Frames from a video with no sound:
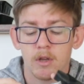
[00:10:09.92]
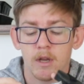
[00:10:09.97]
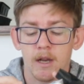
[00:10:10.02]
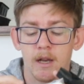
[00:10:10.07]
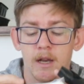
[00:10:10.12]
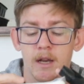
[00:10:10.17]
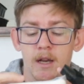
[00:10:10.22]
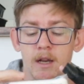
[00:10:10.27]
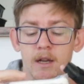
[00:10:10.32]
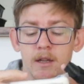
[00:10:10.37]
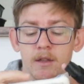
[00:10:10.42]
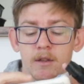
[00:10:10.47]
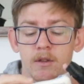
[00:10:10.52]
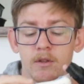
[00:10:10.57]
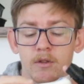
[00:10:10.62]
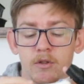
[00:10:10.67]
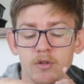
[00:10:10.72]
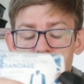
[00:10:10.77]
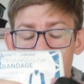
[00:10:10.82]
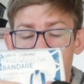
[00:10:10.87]

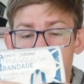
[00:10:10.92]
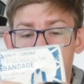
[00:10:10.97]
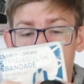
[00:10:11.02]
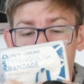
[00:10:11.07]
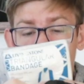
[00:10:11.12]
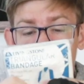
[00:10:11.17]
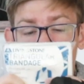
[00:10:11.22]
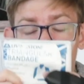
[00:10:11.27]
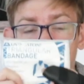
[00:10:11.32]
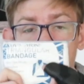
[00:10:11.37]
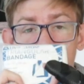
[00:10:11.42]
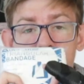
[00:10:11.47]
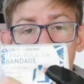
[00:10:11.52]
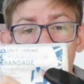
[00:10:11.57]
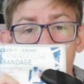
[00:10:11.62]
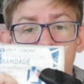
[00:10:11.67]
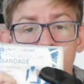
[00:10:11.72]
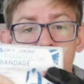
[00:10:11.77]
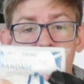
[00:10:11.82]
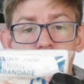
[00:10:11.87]
The triangular
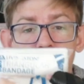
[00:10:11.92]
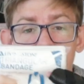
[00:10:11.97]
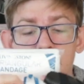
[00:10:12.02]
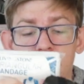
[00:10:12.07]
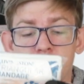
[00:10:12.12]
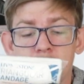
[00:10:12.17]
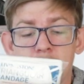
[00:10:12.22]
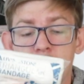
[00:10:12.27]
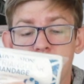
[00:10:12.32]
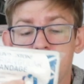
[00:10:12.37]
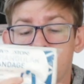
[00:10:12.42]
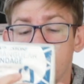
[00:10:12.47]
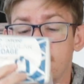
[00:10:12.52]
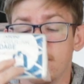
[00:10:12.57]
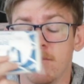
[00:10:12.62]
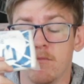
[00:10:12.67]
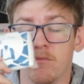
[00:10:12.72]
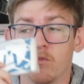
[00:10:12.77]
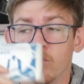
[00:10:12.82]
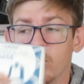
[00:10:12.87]
bandage, again,
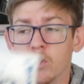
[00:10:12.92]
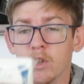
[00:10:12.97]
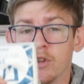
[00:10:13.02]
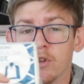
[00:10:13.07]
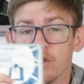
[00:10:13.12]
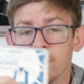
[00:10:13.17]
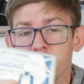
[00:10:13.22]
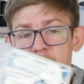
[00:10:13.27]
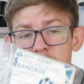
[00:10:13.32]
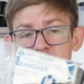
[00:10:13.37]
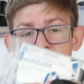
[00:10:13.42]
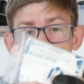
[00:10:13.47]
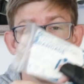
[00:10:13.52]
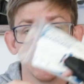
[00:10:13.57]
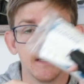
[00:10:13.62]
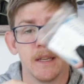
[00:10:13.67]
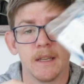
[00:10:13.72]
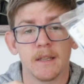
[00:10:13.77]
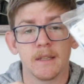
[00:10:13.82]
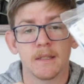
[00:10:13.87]
really good for
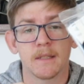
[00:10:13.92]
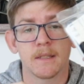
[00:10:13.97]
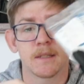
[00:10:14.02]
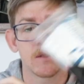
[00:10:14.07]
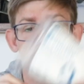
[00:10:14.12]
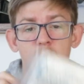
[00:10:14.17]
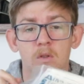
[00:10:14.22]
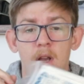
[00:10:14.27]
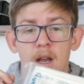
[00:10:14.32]
slings.